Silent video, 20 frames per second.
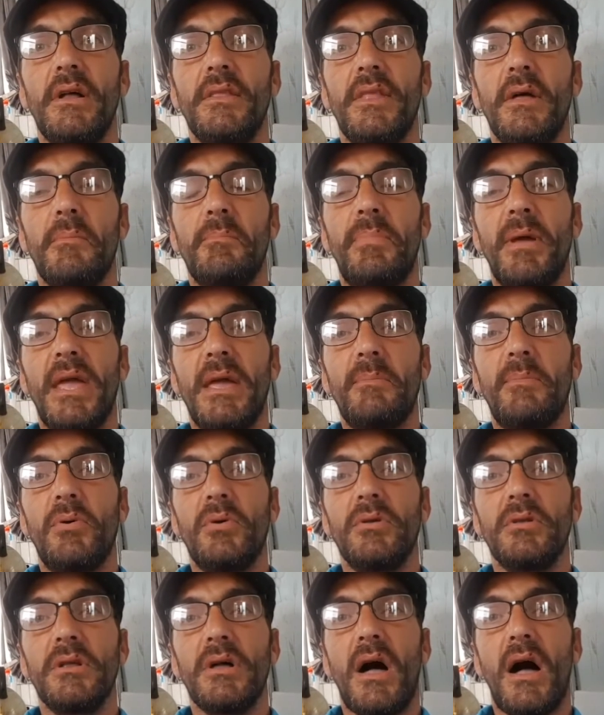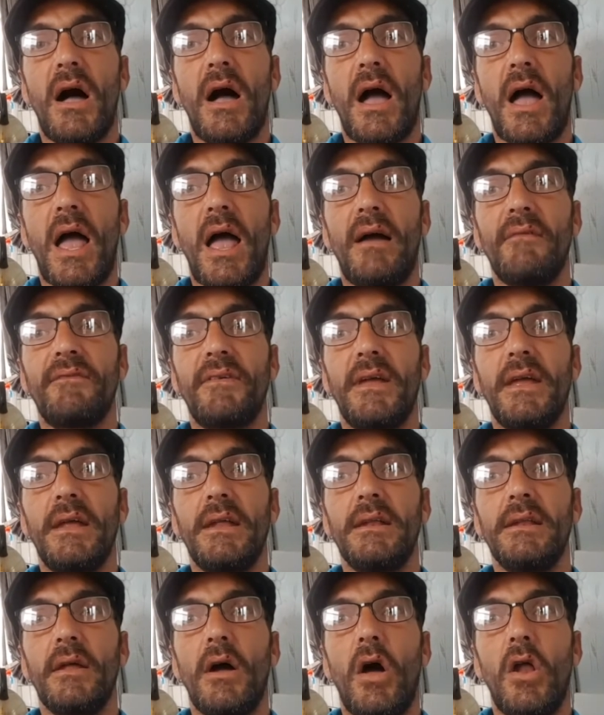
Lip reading: that people are having